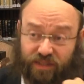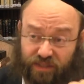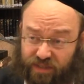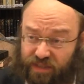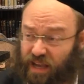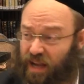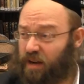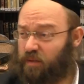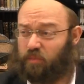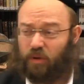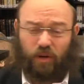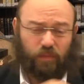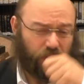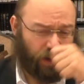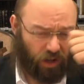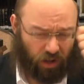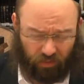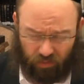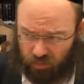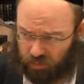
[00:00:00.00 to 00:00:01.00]
Chassan, Bari
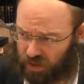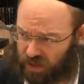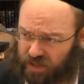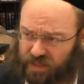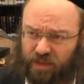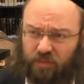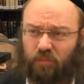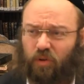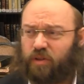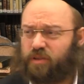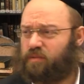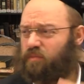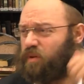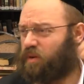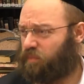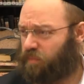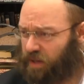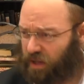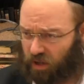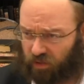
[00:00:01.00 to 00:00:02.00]
Boyri and Bechas Amos, and Boyri
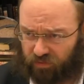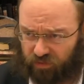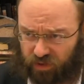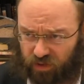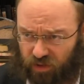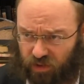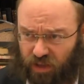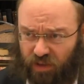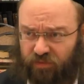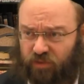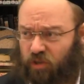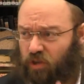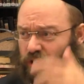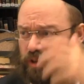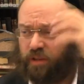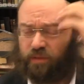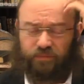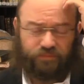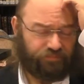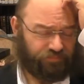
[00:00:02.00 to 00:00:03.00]
Priagov and
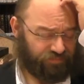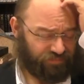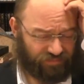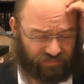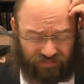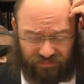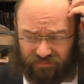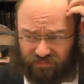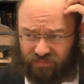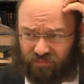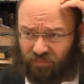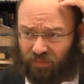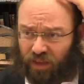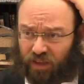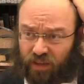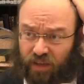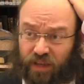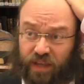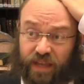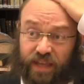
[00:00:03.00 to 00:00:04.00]
Havdalah?
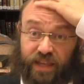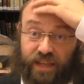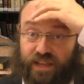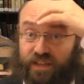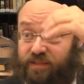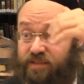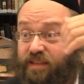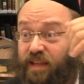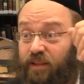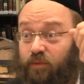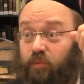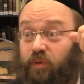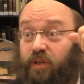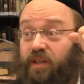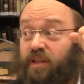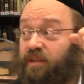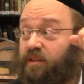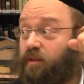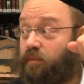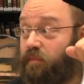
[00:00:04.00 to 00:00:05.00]
It's that we
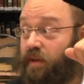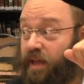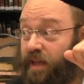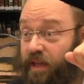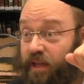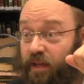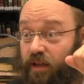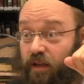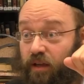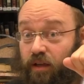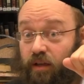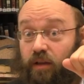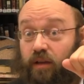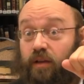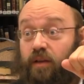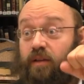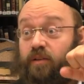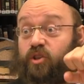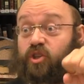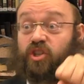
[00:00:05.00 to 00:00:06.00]
need to make
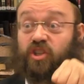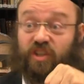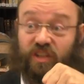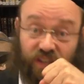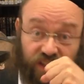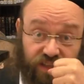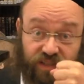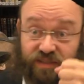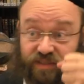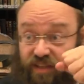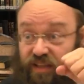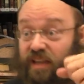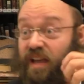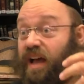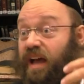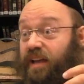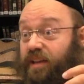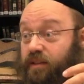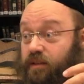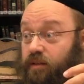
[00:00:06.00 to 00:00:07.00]
Shtiyas
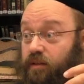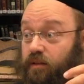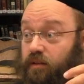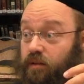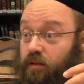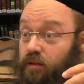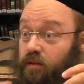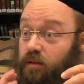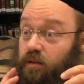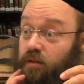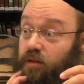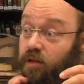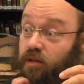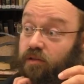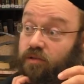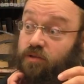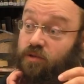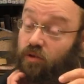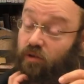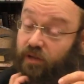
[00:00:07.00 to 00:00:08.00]
Ayayin.
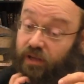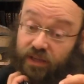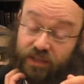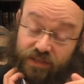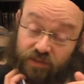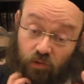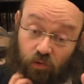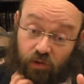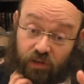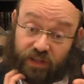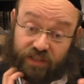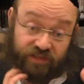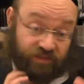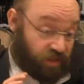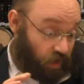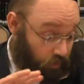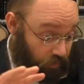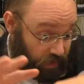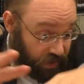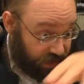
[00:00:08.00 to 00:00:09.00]
So as long as
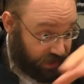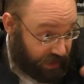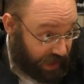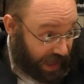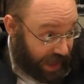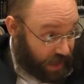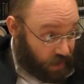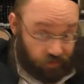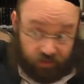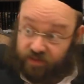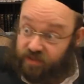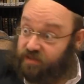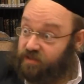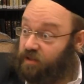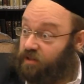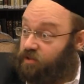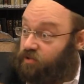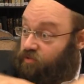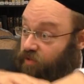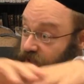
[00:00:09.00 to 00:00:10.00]
someone in the house is going
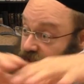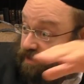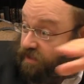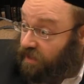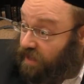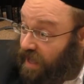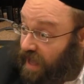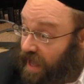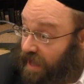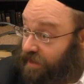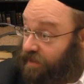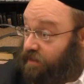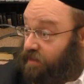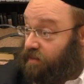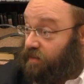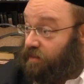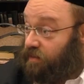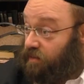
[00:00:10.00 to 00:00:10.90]
to drink the yayin,